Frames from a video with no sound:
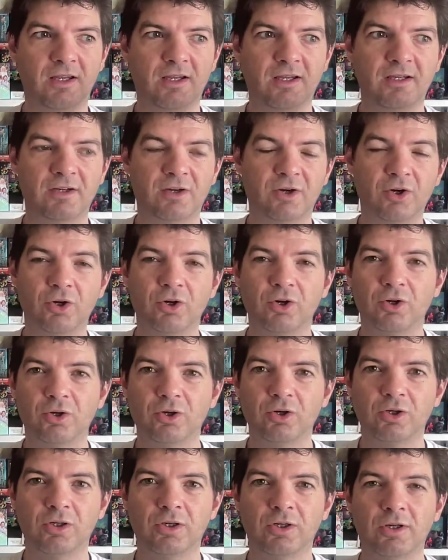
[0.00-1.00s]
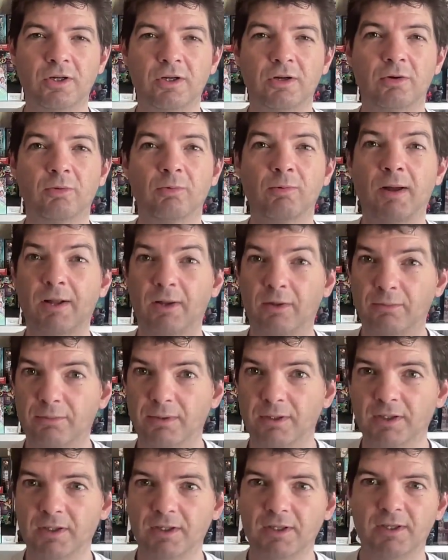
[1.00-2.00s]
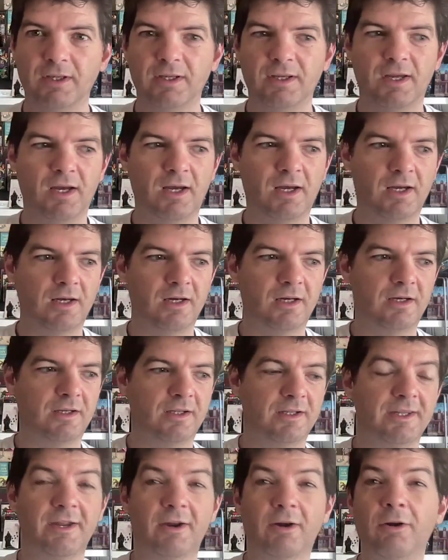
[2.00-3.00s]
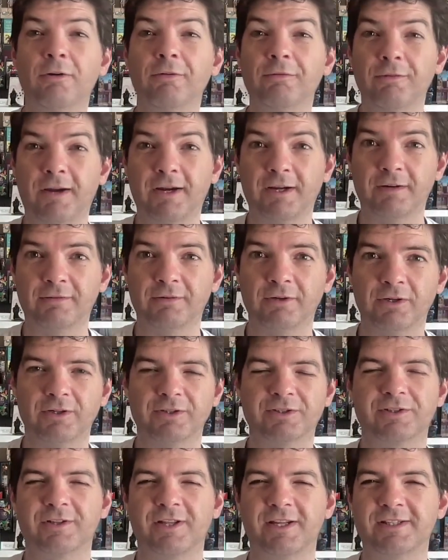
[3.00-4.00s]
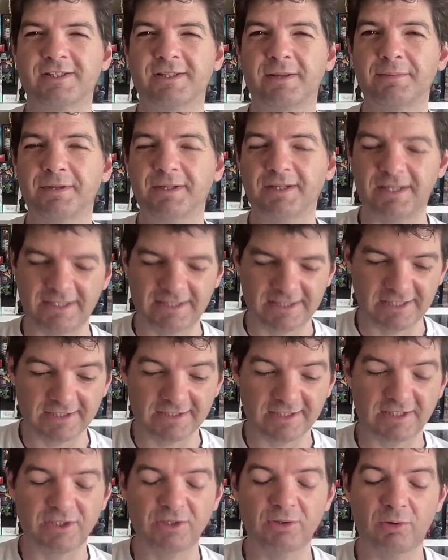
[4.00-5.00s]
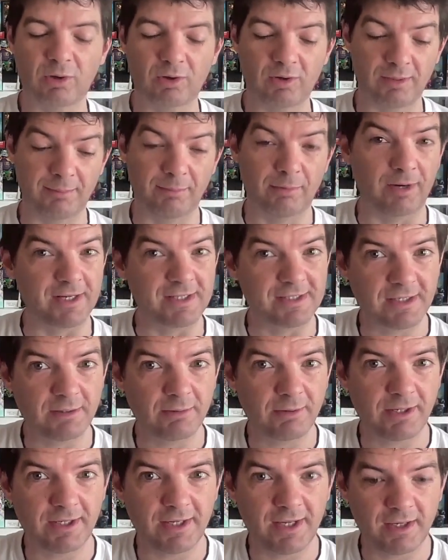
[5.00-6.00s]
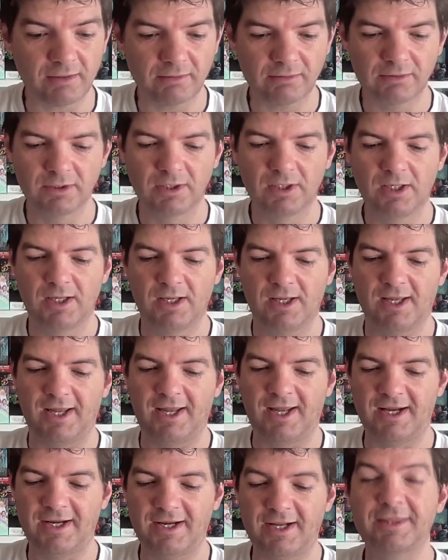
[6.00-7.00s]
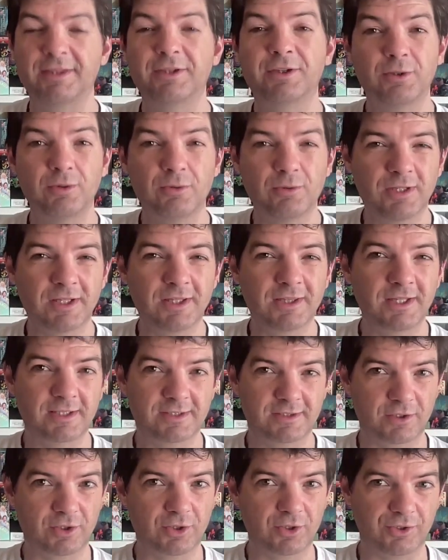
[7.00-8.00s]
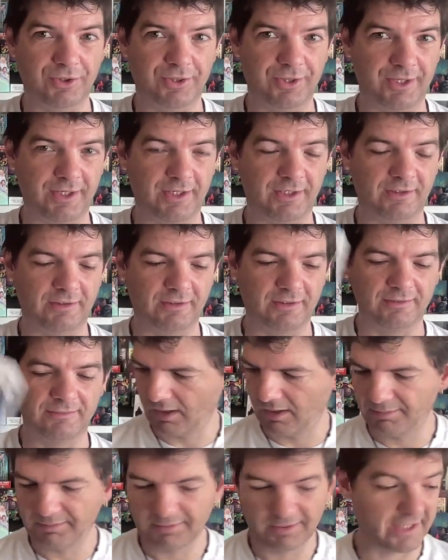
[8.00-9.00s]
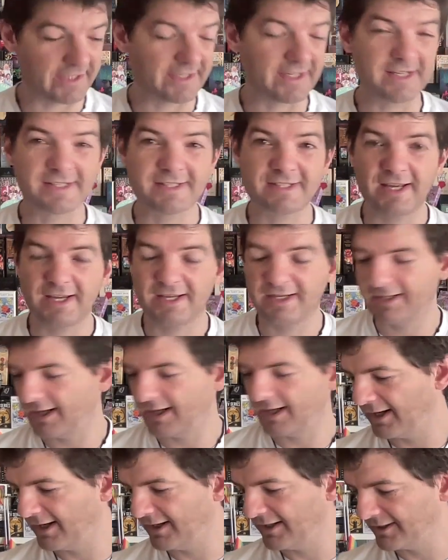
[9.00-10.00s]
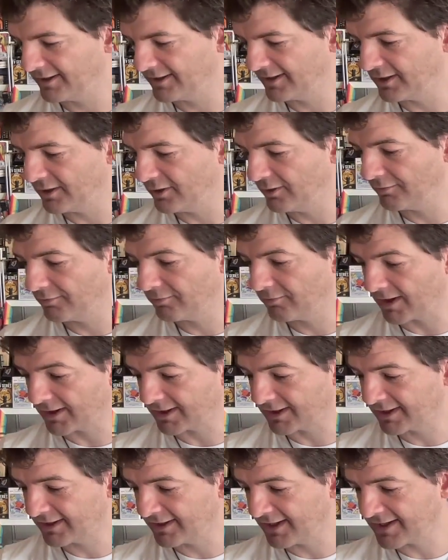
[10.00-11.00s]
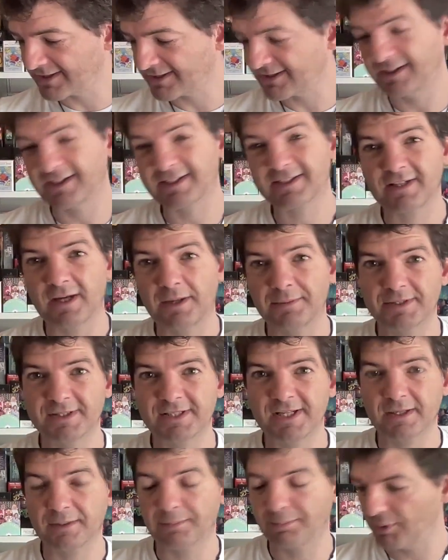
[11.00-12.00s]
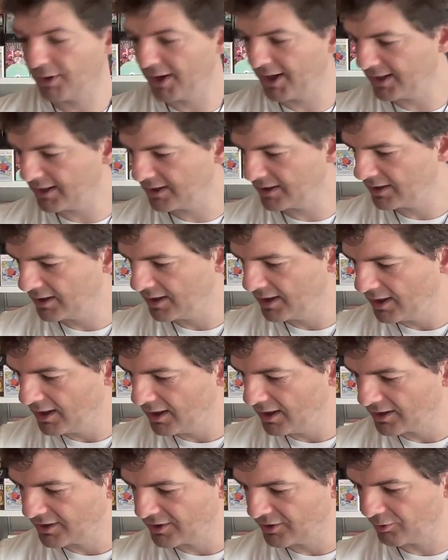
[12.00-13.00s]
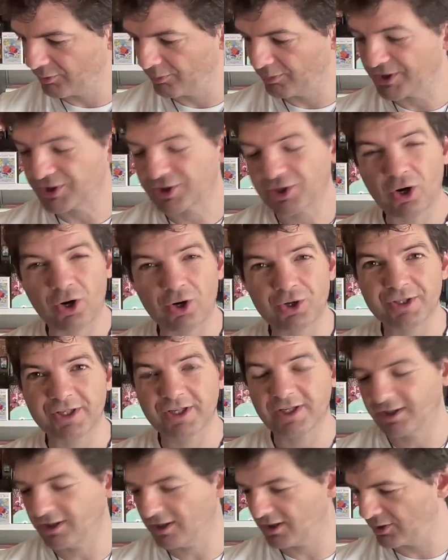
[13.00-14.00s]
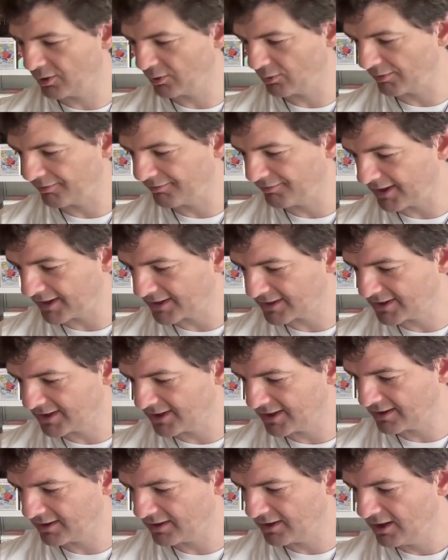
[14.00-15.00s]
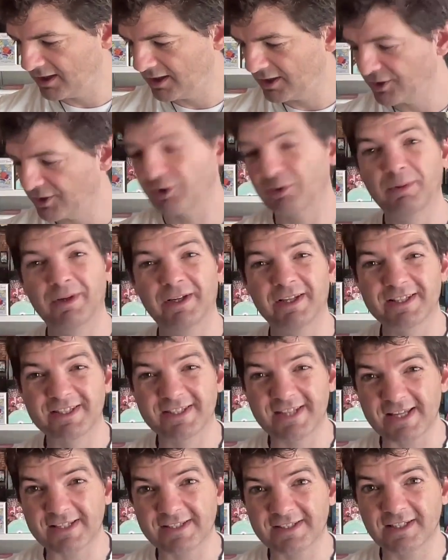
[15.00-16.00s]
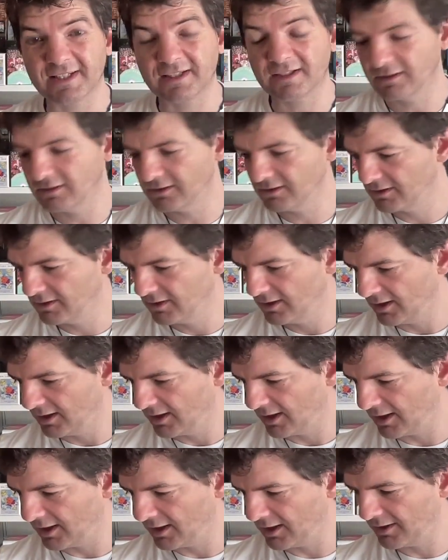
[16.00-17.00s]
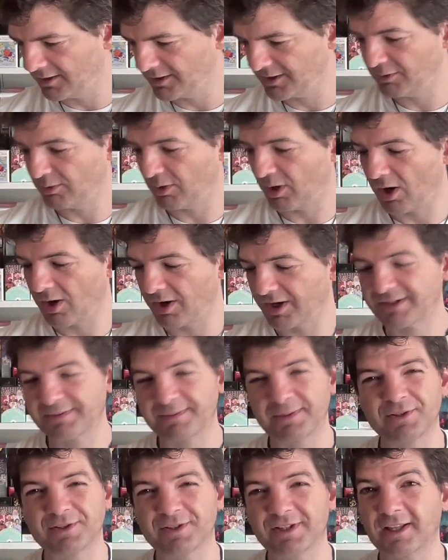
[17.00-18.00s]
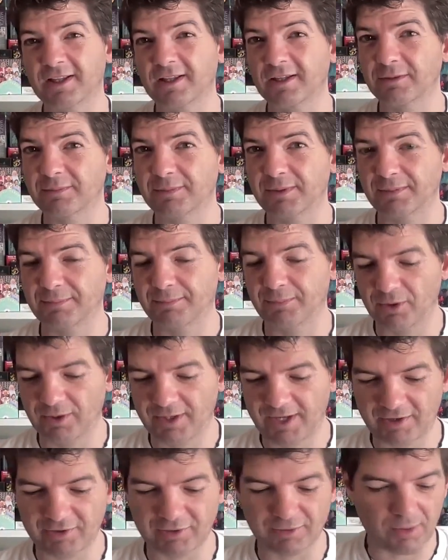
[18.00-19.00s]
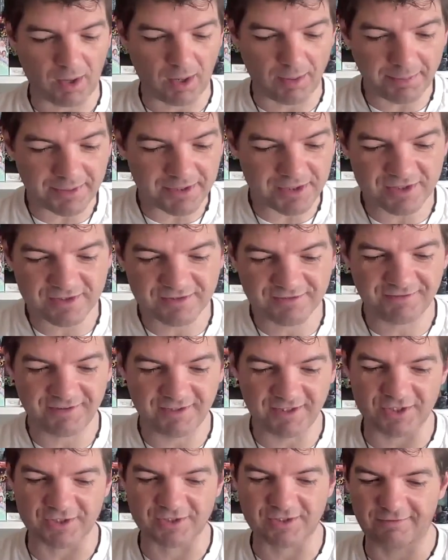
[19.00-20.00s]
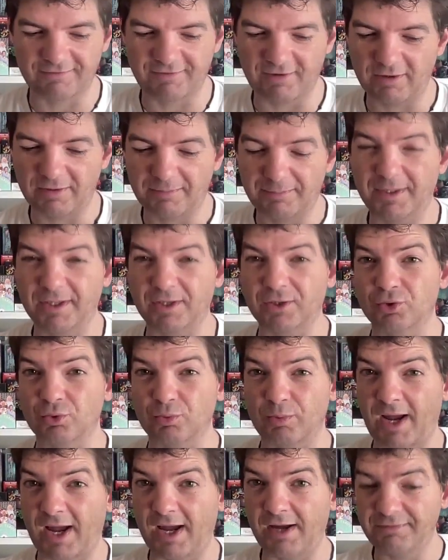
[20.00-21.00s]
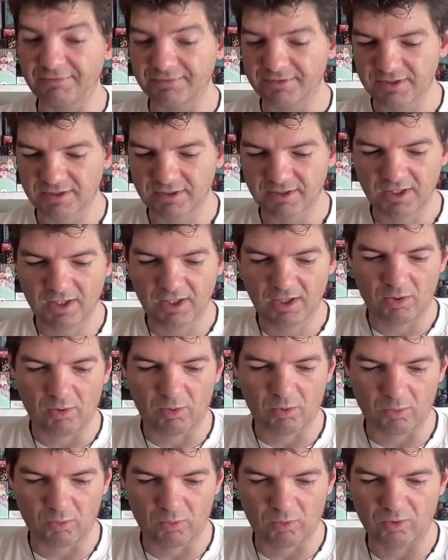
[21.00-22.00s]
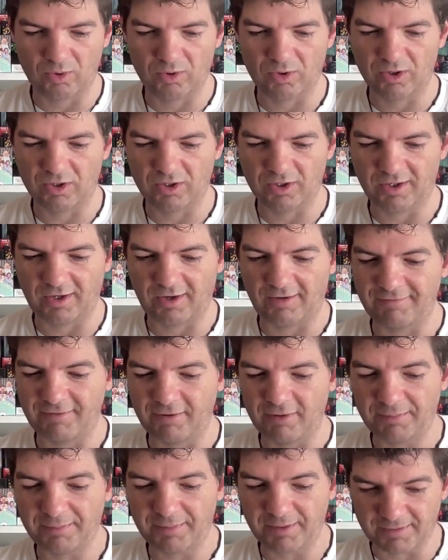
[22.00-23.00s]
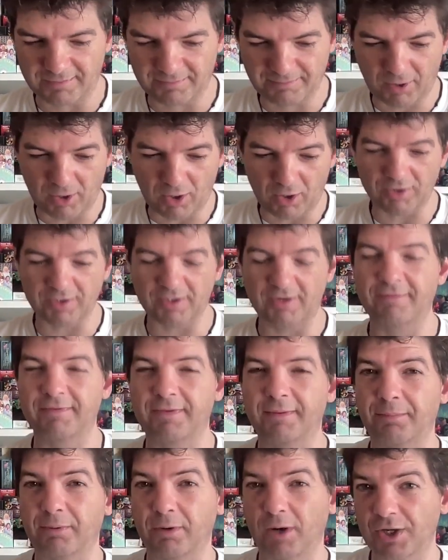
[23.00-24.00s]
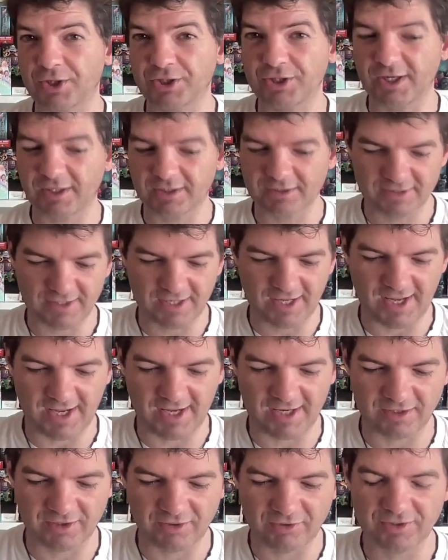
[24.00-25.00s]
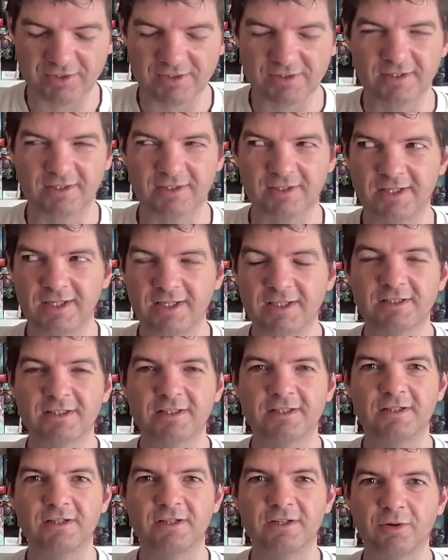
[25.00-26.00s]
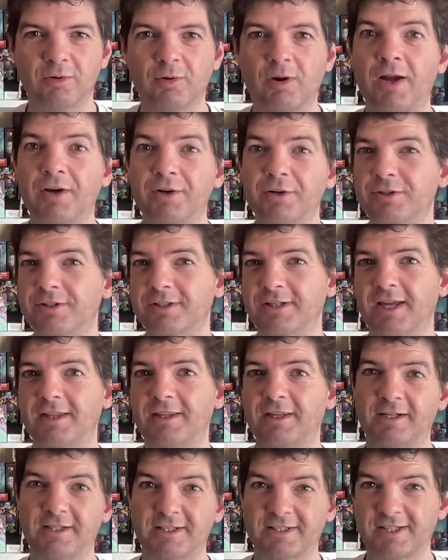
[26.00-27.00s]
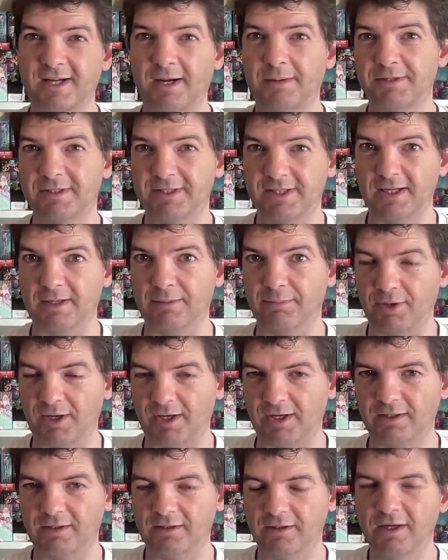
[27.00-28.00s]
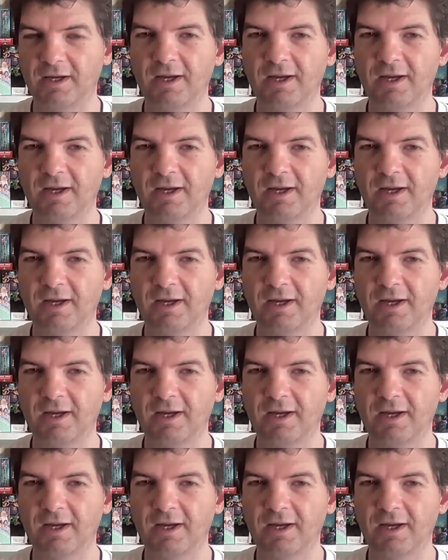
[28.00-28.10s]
in her realm. They are afraid of her. So that's something I think that you are embracing right now. And I do think that's a good thing. Like I said, I think you've recognized that it's time to take a break. You're recharging, you're reflecting, you're reassessing. You are experiencing a little bit of burnout. You probably just finished a very big draft or a very big part of the project, and you understand that it's time to take a break.